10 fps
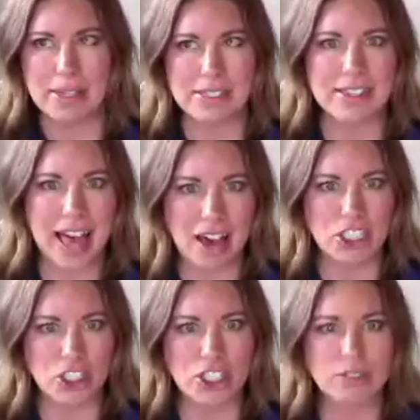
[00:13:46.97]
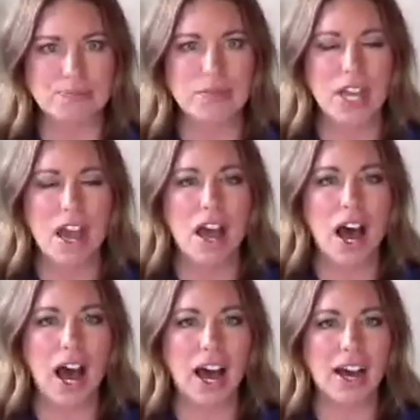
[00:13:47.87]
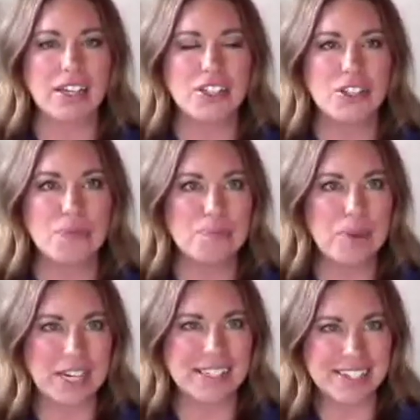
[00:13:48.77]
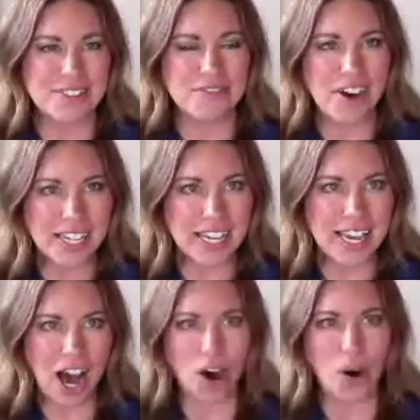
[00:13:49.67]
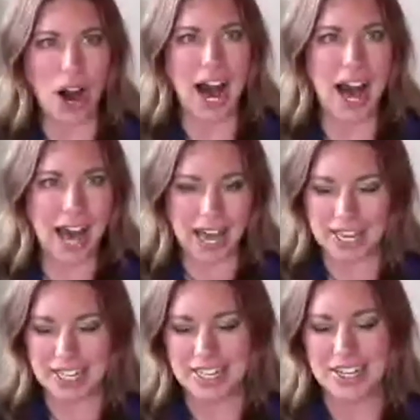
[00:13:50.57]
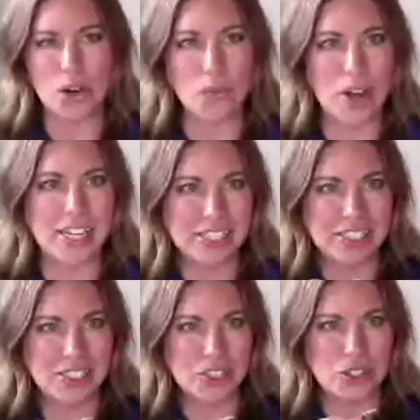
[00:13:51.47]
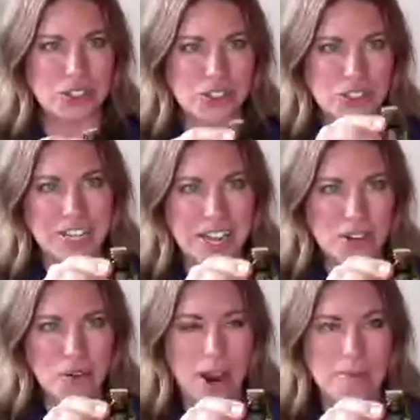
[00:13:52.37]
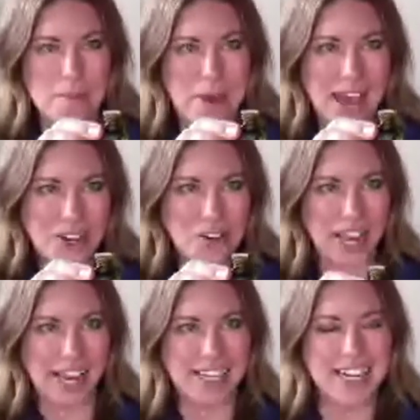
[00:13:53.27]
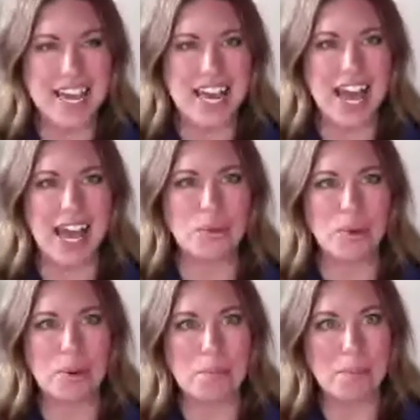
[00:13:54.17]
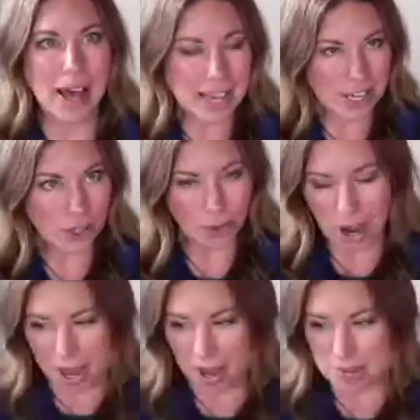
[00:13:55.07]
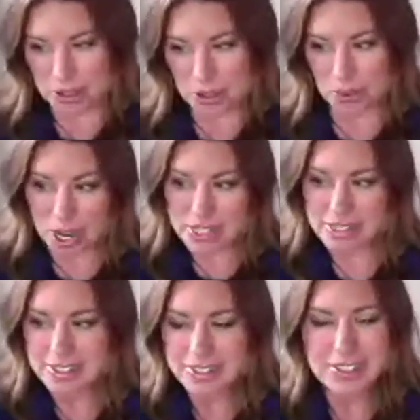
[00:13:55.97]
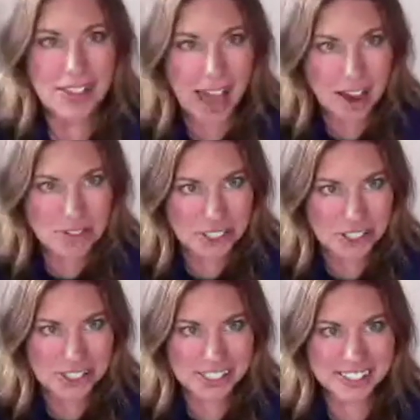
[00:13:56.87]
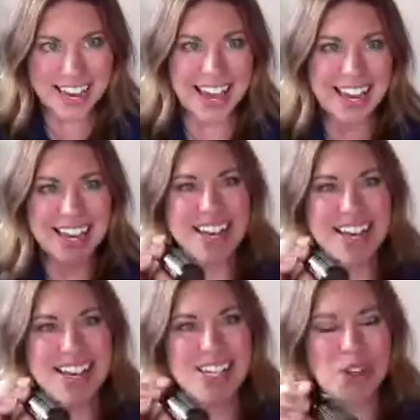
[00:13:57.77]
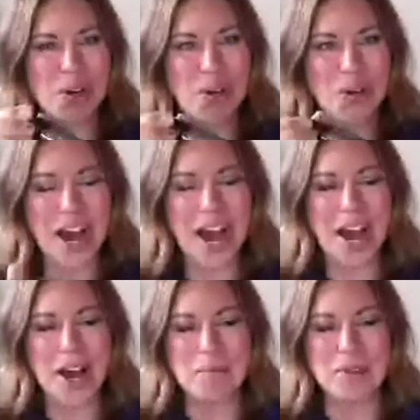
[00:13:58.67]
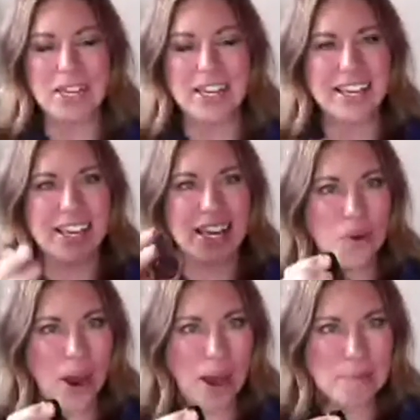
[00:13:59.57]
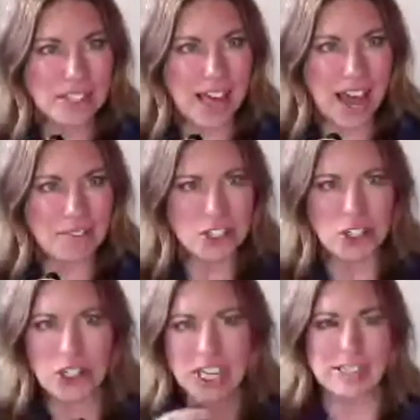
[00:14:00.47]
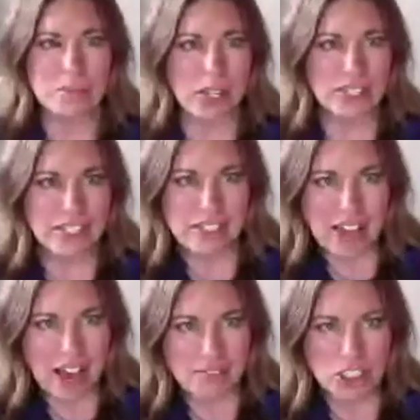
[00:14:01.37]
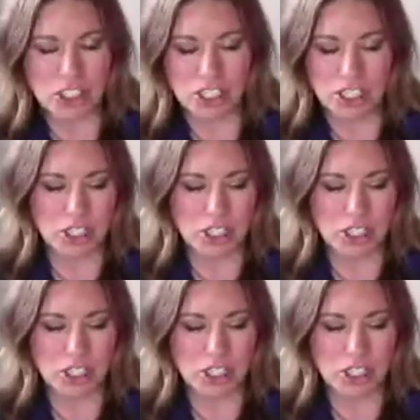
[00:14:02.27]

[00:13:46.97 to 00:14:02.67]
lavender. But funny how I went and grabbed the Petitgrain, and what Mike grabbed was the lavender, okay? So he grabbed the lavender, he's smelling the lavender,